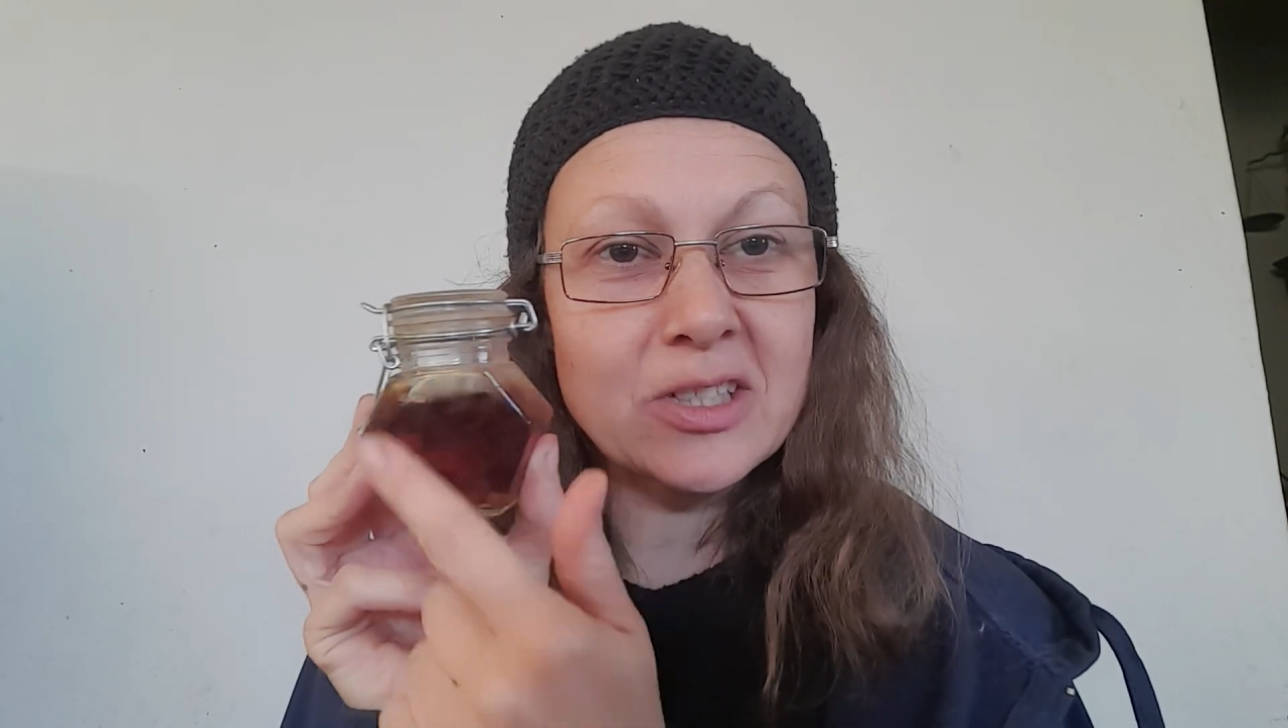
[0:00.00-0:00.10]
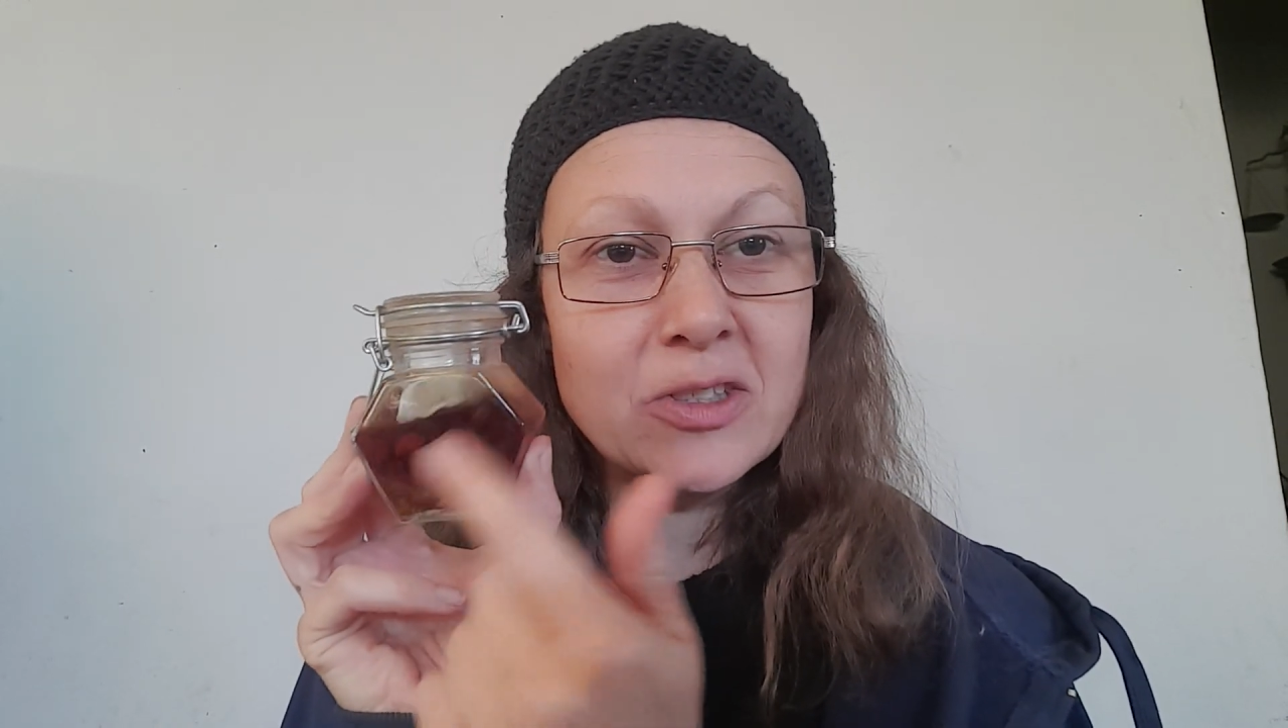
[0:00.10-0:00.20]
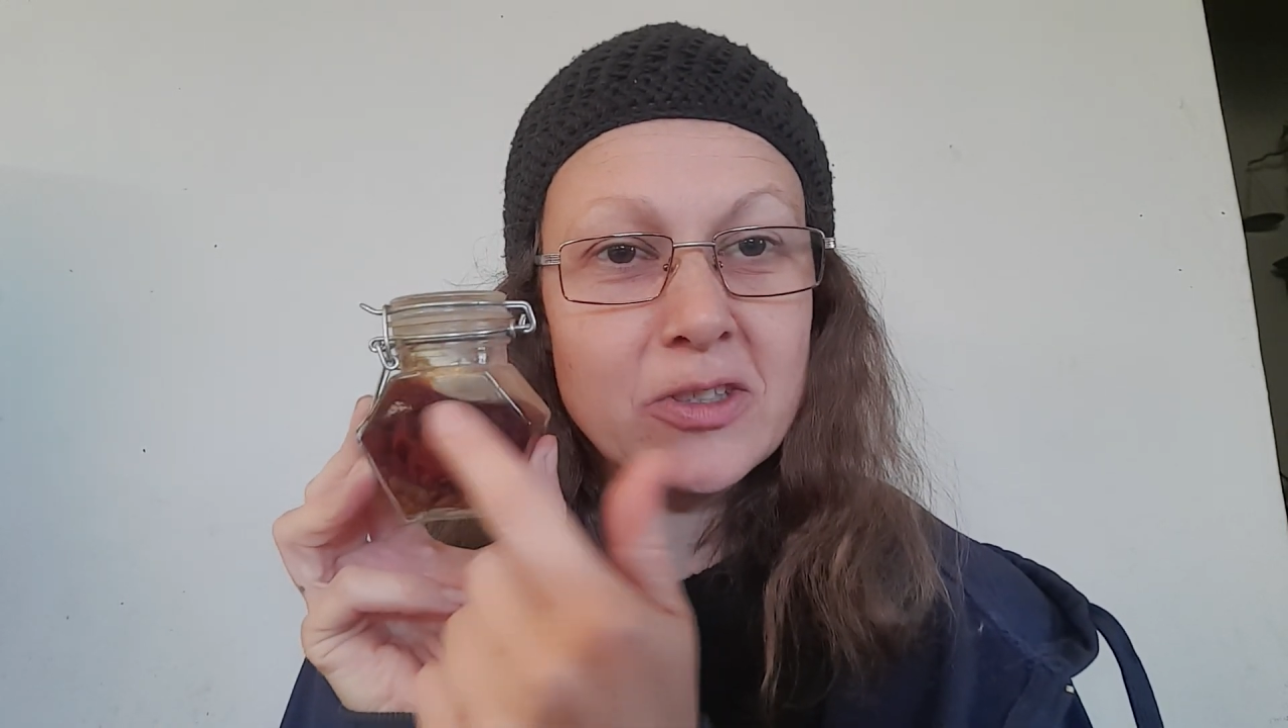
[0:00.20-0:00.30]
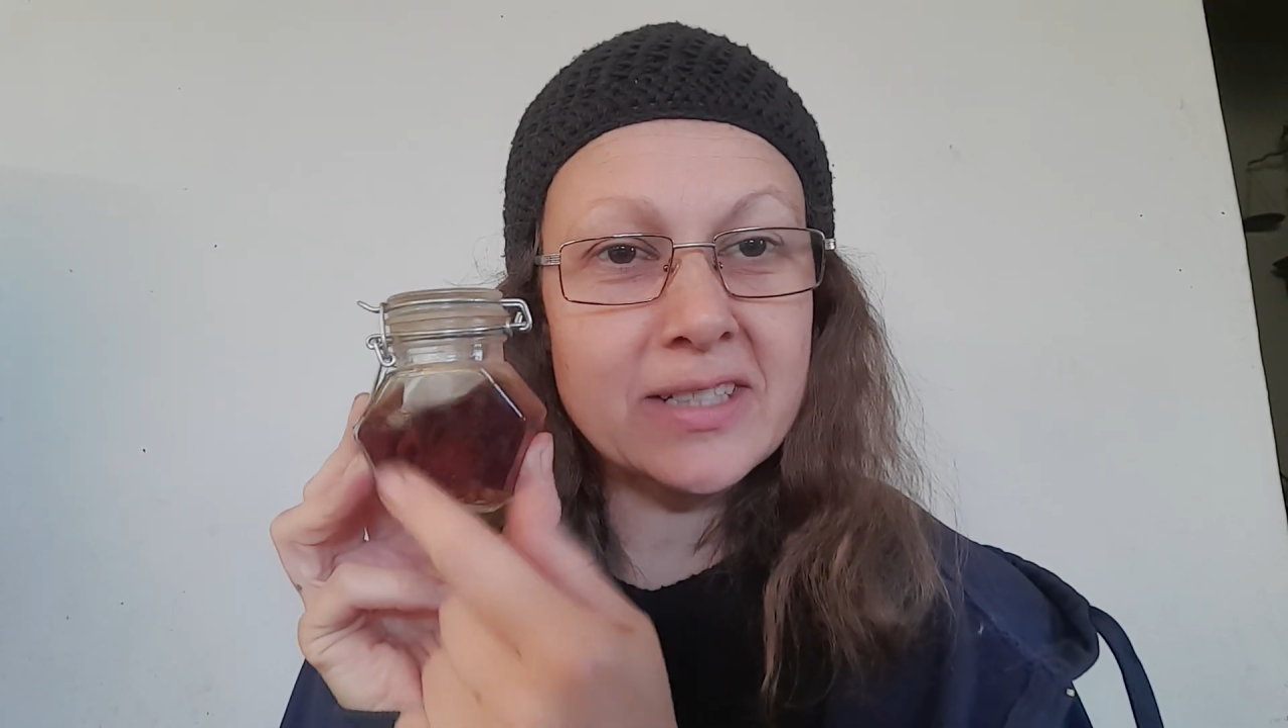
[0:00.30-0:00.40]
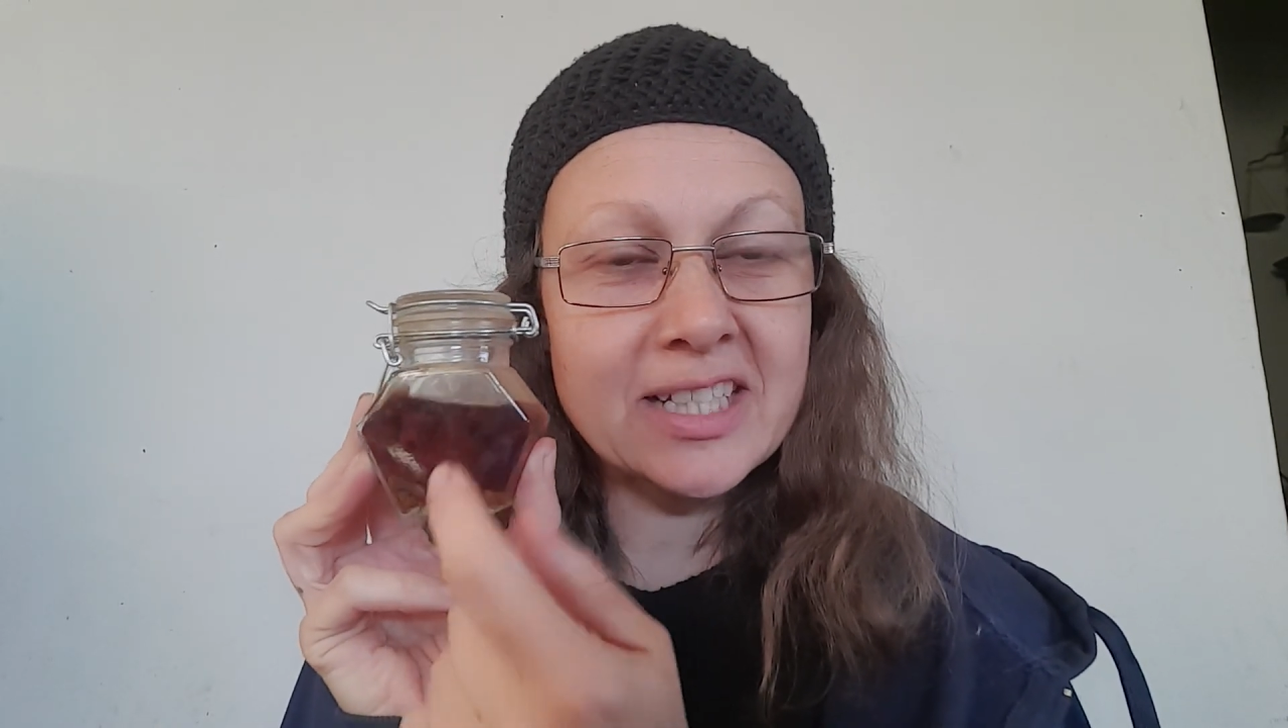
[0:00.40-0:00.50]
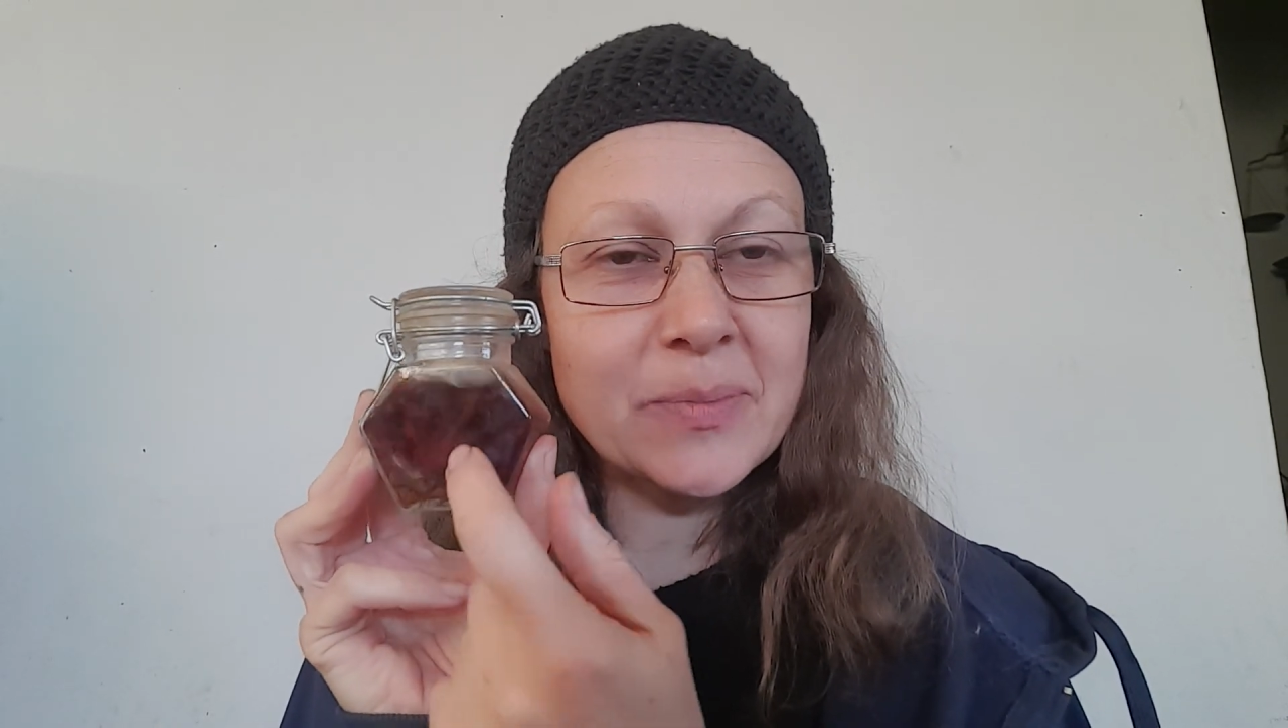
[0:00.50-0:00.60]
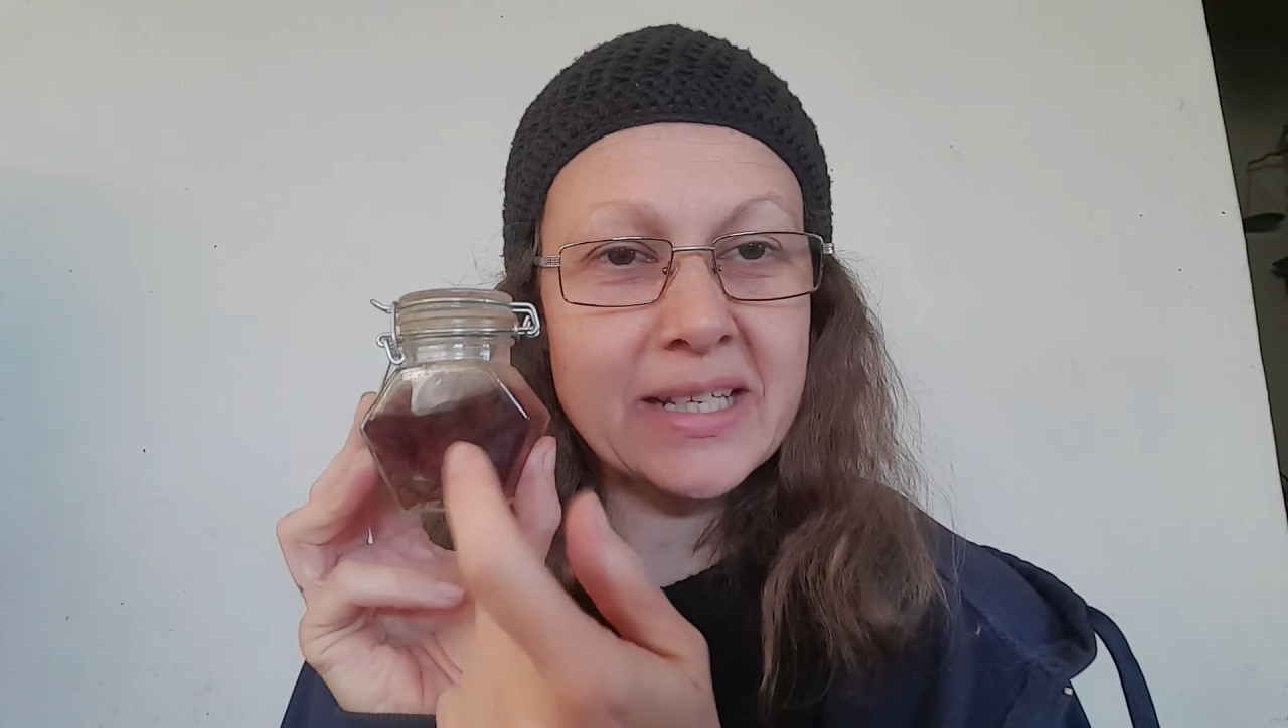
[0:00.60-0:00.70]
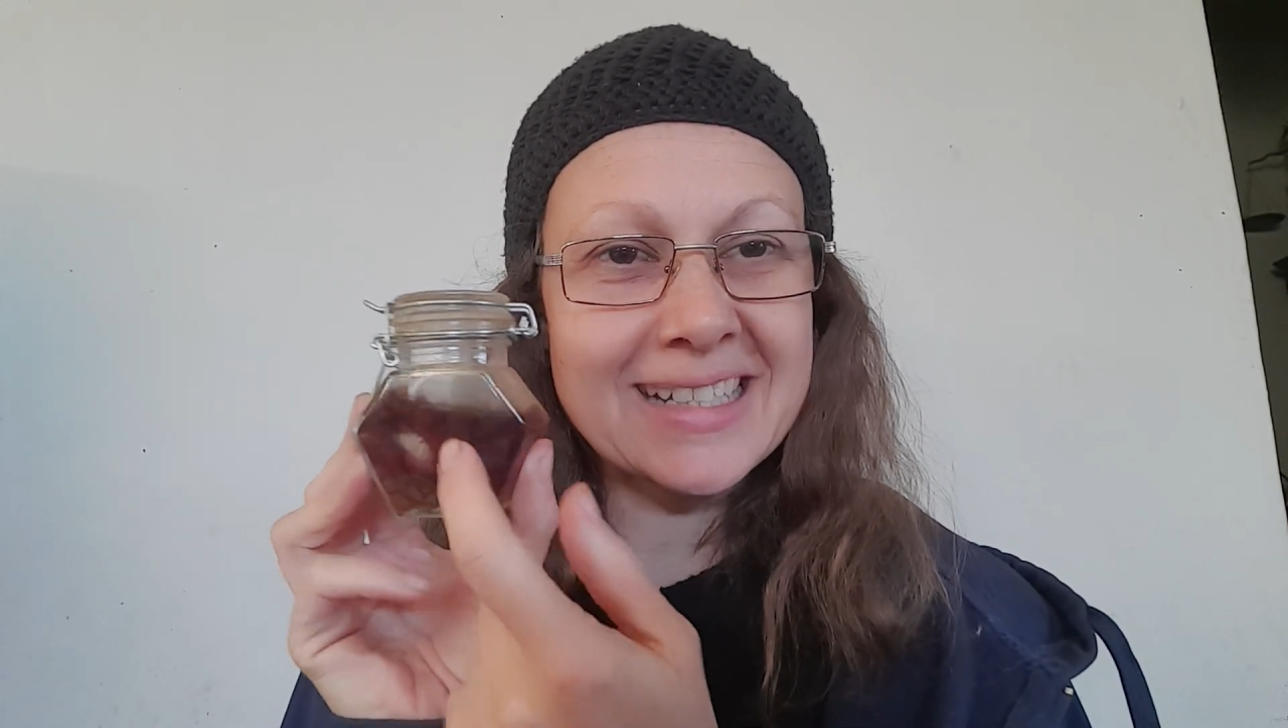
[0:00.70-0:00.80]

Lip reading: juice that's been